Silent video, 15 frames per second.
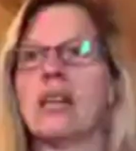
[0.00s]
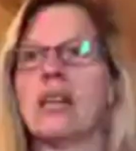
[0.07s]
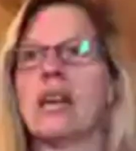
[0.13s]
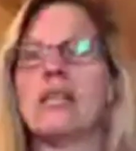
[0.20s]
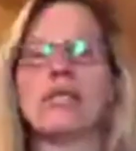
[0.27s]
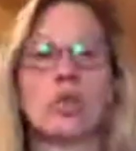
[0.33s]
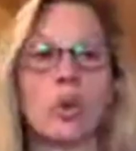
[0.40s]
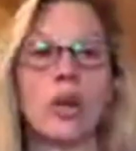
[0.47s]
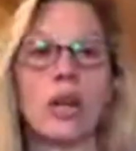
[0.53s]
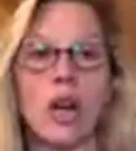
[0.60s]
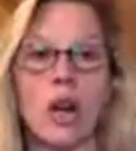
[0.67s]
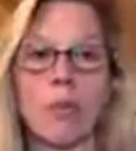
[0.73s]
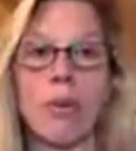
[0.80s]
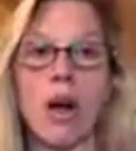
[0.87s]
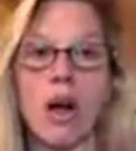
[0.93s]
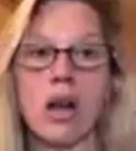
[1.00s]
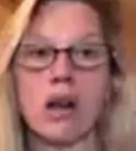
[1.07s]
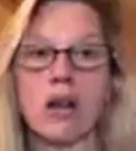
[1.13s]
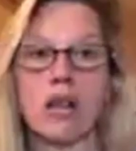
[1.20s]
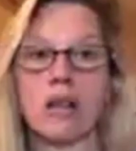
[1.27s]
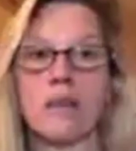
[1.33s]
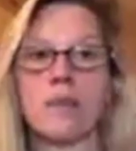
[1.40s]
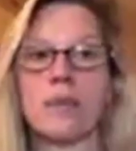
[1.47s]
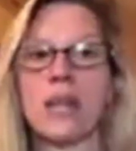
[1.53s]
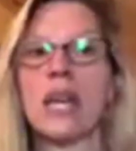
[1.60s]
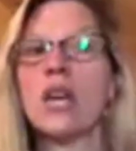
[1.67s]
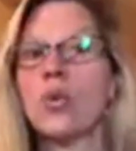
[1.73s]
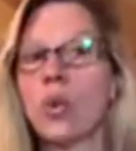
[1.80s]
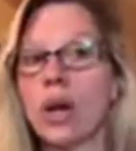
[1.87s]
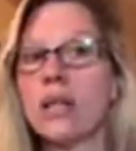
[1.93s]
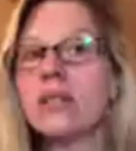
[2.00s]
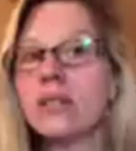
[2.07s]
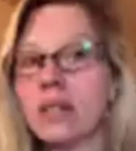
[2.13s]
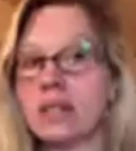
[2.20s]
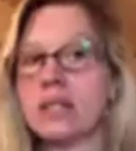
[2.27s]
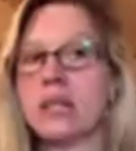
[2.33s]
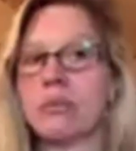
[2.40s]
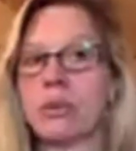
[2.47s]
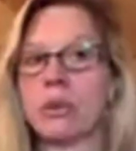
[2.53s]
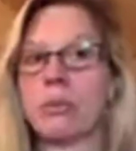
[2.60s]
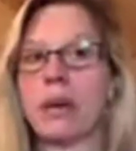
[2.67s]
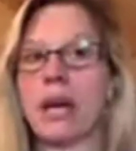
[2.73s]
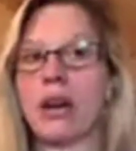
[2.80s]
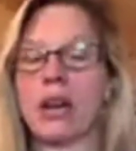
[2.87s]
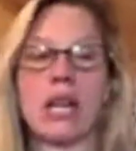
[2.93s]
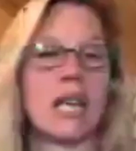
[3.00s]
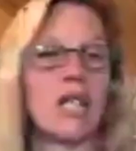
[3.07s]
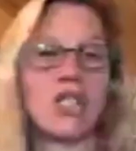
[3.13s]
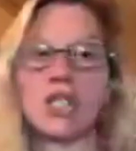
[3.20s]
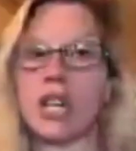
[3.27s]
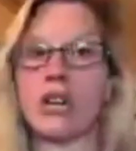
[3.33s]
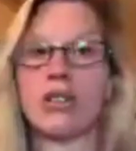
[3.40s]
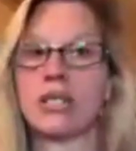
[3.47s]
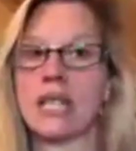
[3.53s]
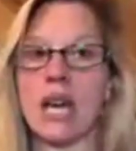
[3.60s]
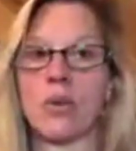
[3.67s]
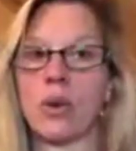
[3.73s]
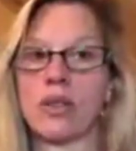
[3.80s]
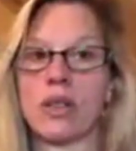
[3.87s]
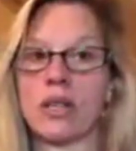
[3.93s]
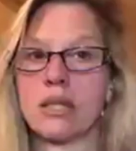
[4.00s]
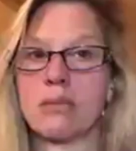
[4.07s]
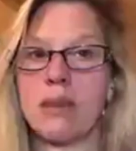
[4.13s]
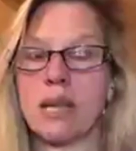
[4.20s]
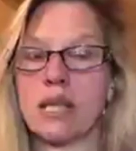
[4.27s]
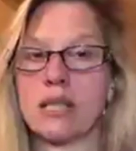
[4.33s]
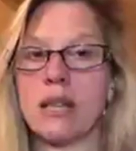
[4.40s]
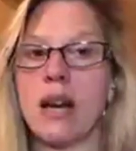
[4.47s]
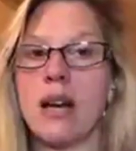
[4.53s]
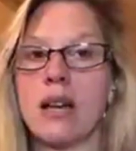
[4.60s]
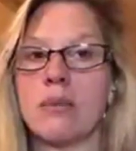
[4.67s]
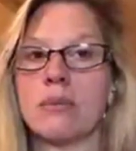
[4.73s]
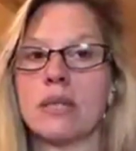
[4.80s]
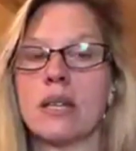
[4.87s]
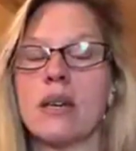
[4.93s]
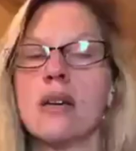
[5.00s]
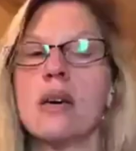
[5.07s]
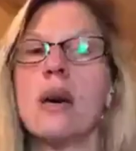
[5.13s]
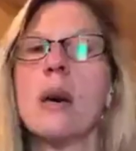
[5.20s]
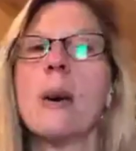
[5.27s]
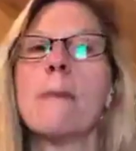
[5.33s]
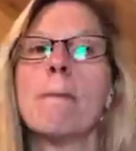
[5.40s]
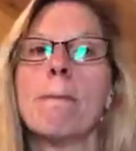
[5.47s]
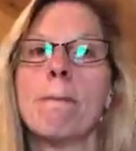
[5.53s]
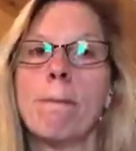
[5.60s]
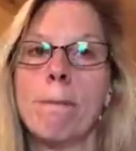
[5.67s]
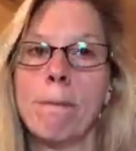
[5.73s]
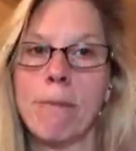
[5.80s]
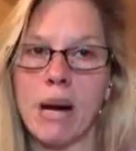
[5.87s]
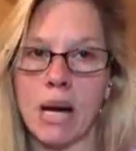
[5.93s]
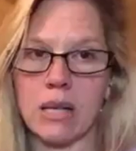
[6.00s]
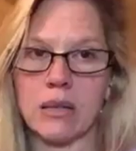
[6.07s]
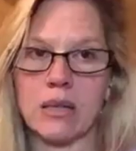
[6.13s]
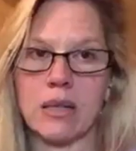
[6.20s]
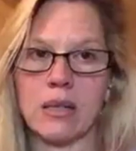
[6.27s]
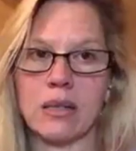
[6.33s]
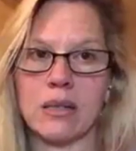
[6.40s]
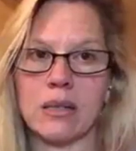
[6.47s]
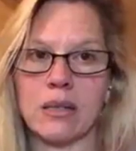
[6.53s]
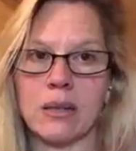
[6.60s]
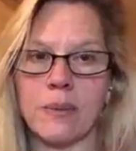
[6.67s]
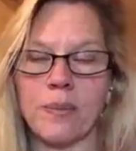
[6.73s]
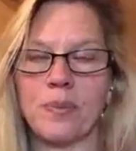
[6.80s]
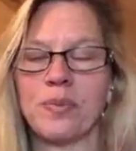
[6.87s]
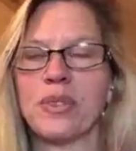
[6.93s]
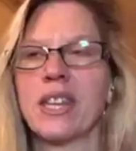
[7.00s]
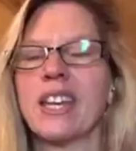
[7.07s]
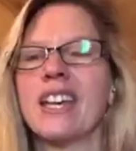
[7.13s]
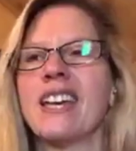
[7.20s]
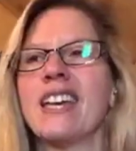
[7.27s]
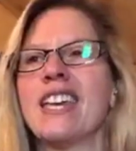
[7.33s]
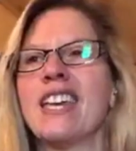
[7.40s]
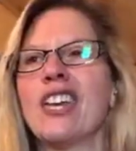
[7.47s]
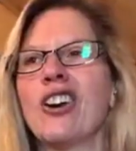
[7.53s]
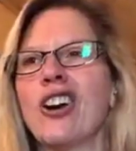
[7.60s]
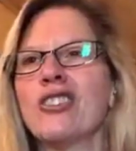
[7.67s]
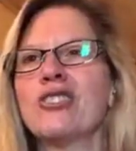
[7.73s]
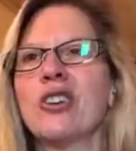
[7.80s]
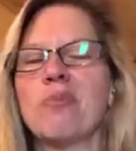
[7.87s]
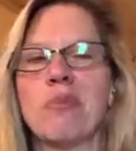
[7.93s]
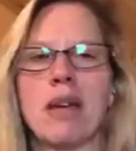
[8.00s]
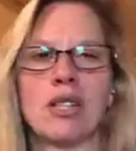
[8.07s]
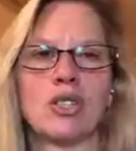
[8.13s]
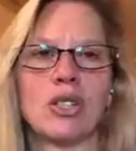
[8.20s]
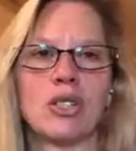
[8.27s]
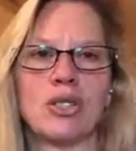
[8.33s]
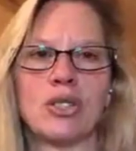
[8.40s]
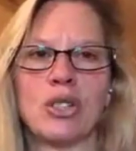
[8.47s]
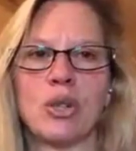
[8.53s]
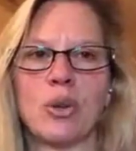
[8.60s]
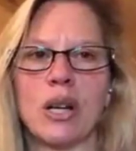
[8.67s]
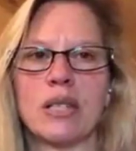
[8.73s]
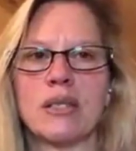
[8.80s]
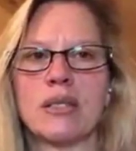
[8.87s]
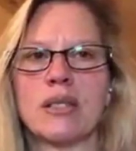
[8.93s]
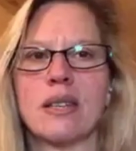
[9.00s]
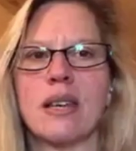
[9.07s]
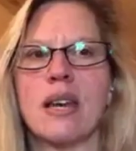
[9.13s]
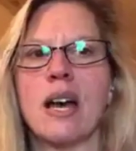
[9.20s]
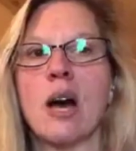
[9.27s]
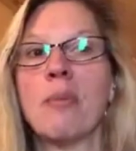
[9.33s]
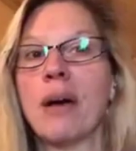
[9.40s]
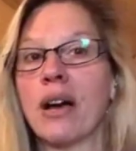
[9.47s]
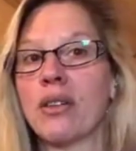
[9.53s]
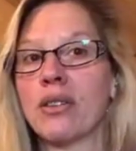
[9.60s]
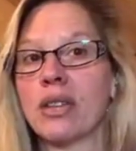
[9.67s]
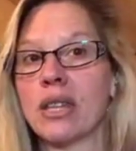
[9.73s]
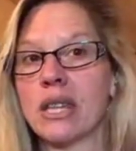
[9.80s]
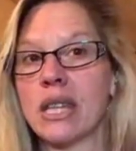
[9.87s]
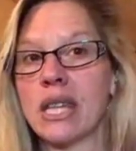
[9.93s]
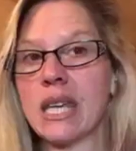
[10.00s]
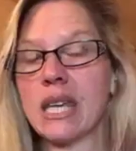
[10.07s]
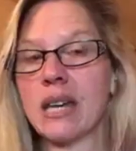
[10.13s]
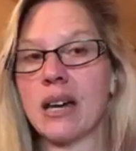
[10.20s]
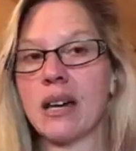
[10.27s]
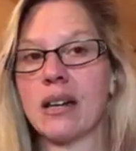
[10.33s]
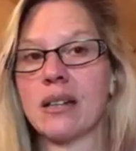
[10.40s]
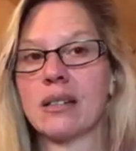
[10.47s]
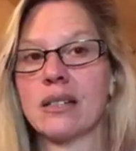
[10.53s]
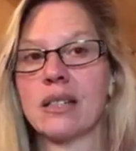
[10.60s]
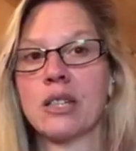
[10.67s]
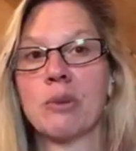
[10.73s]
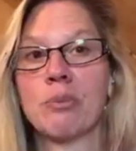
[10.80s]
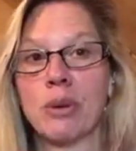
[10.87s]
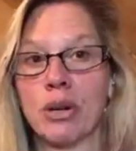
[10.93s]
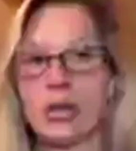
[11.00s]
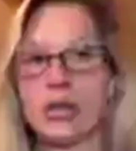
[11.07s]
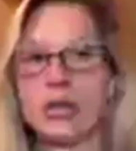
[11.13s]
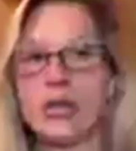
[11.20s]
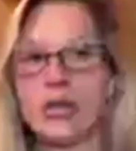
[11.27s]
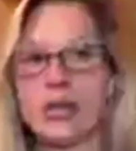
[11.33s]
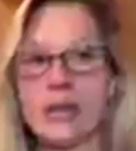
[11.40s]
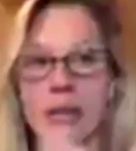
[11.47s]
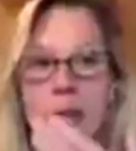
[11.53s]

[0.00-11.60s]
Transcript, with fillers: and doing our part. He wants us to prepare. He shares that with us many times. But he also mentions to us about the birds